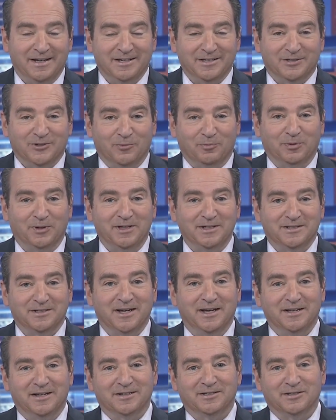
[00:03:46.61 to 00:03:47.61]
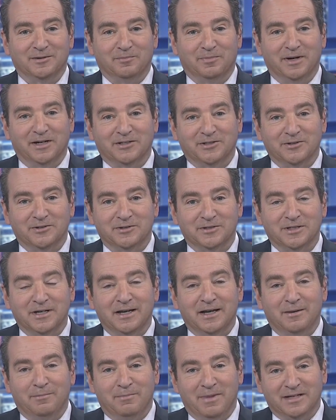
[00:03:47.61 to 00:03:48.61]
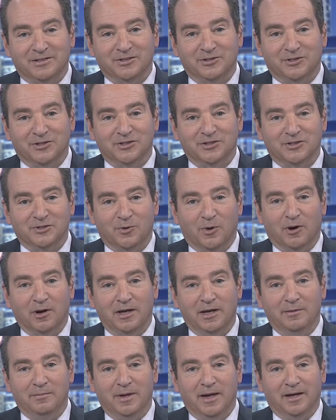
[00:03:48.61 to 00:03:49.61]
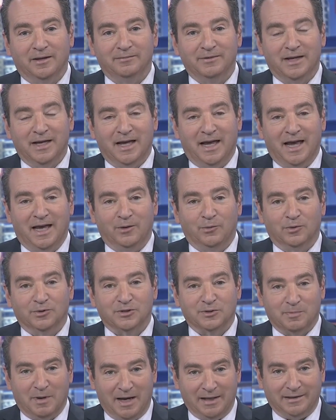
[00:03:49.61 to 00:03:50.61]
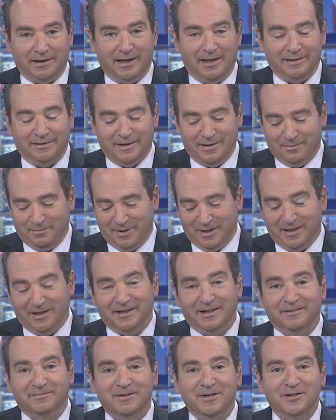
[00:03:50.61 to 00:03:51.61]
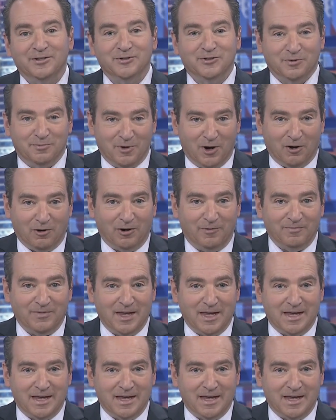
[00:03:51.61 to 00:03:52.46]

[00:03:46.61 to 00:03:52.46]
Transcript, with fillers: So please send us some pictures, messages to our email, and we'll spotlight them beginning tomorrow.